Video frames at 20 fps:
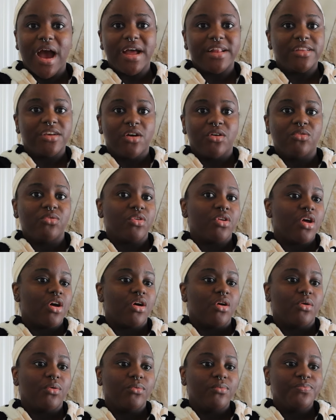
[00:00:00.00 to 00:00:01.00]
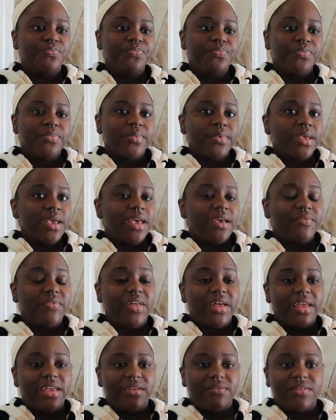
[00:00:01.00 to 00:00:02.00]
I don't know if
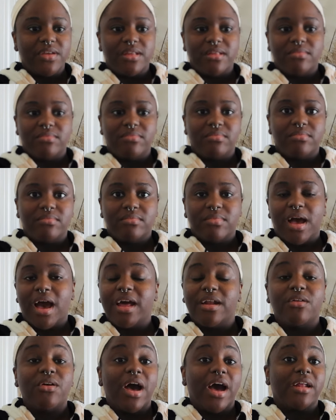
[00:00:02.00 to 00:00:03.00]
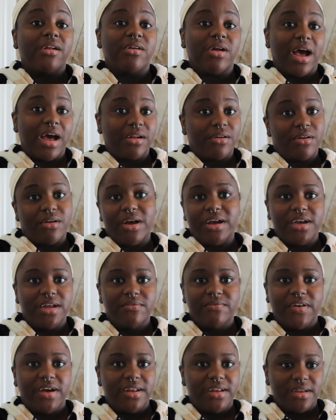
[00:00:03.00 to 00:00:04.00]
they even, I don't know, I
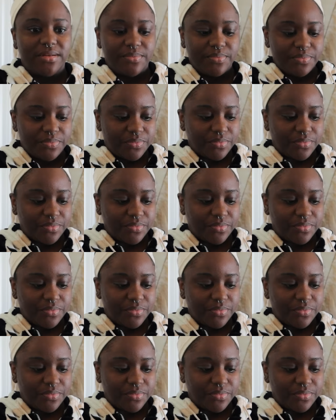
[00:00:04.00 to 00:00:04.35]
couldn't find it.